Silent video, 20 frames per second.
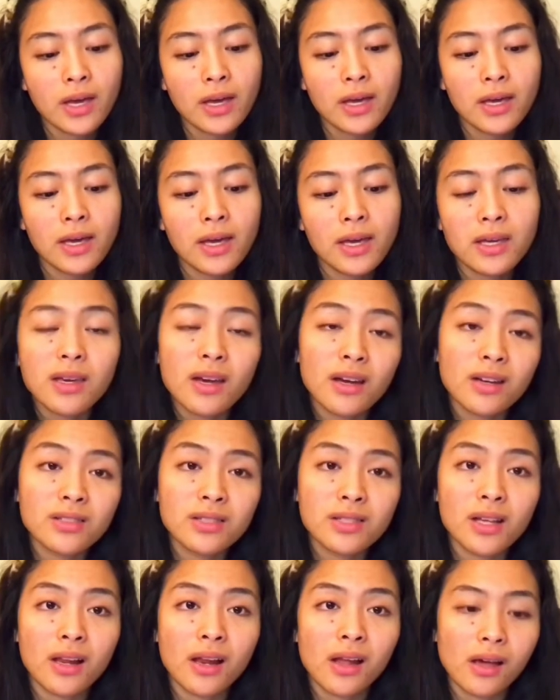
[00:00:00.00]
Hiyang
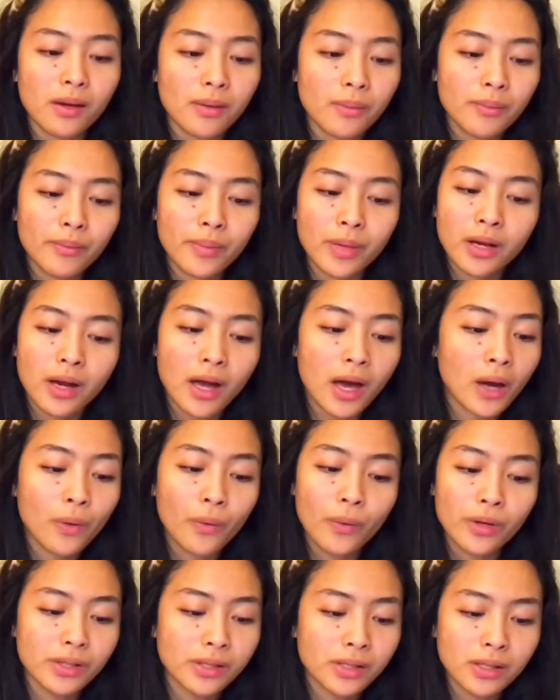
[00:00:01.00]
sila, but I
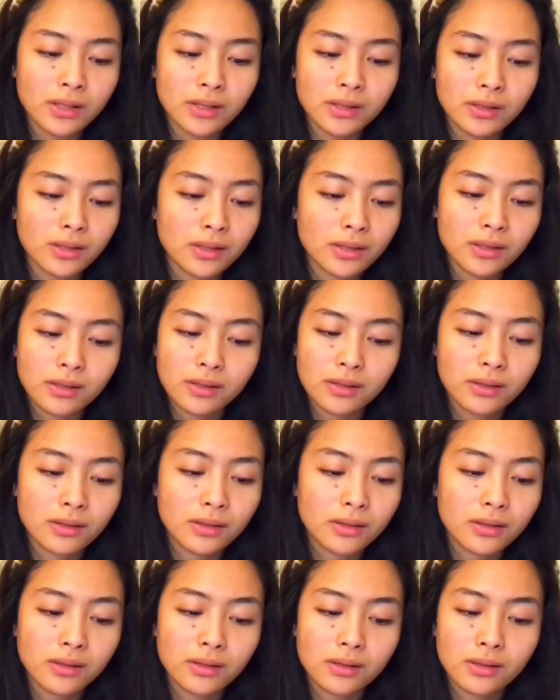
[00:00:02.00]
wasn't.
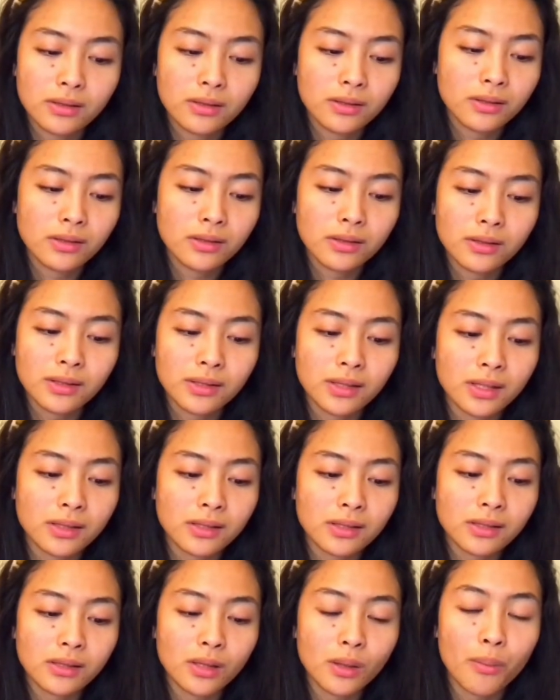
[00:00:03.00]

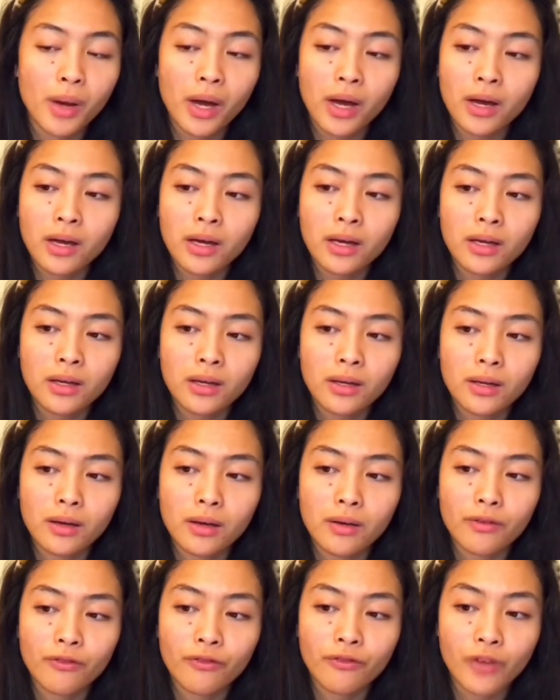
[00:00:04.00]
Sis, my
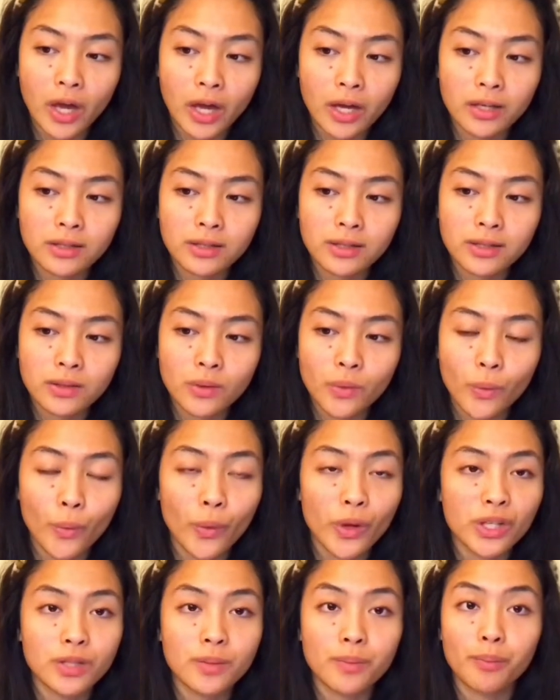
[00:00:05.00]
face
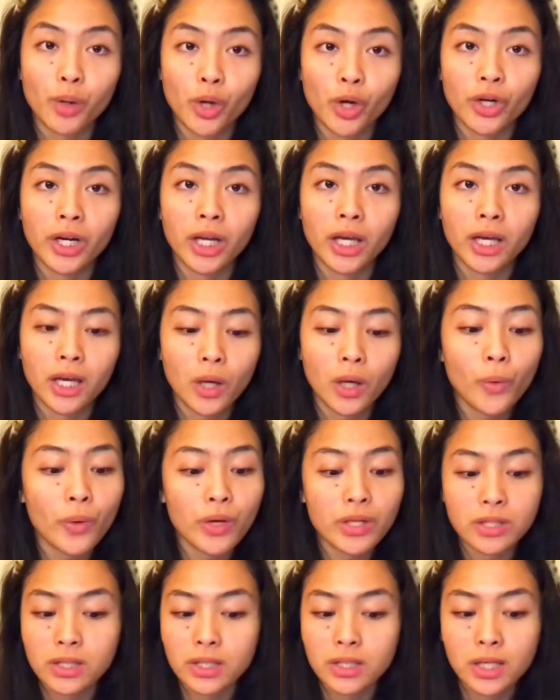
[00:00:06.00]
was burning. It
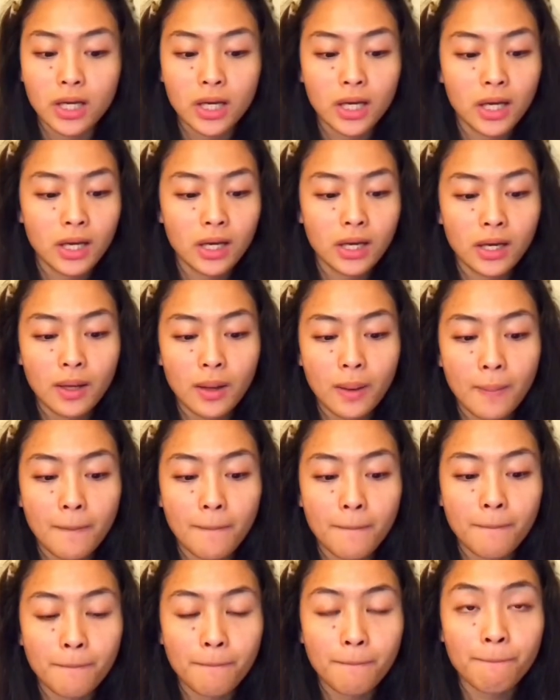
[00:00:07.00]
was
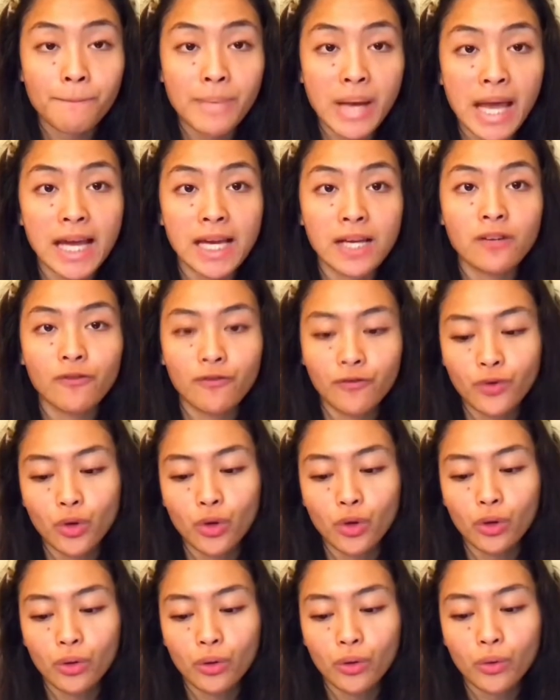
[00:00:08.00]

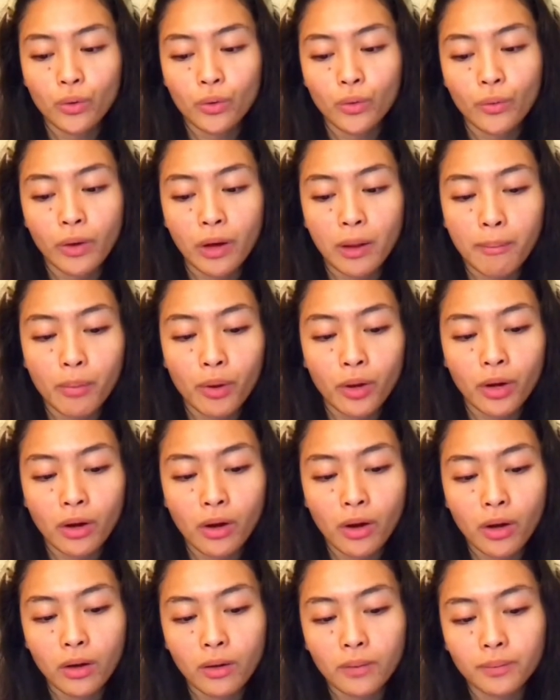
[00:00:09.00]
painful when I put it on.